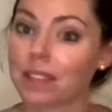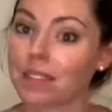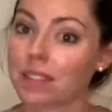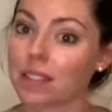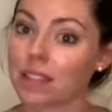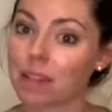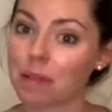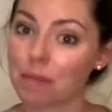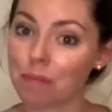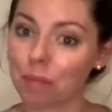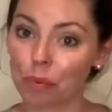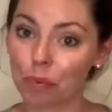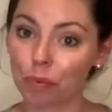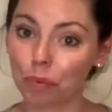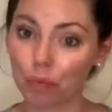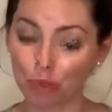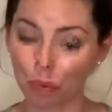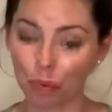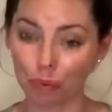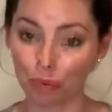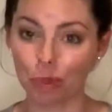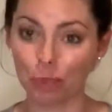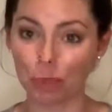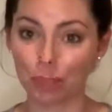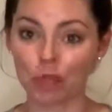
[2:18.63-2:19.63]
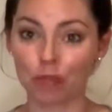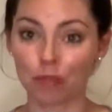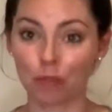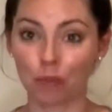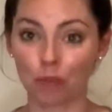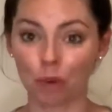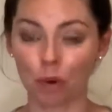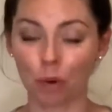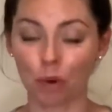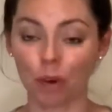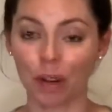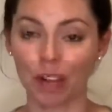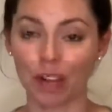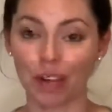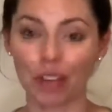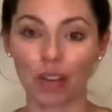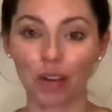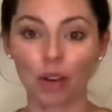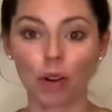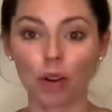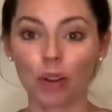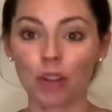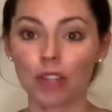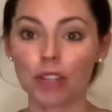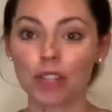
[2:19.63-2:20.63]
simple tools for
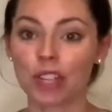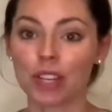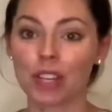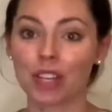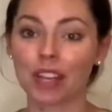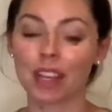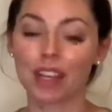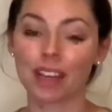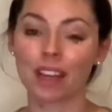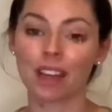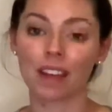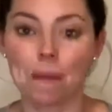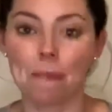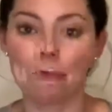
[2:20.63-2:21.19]
encouraging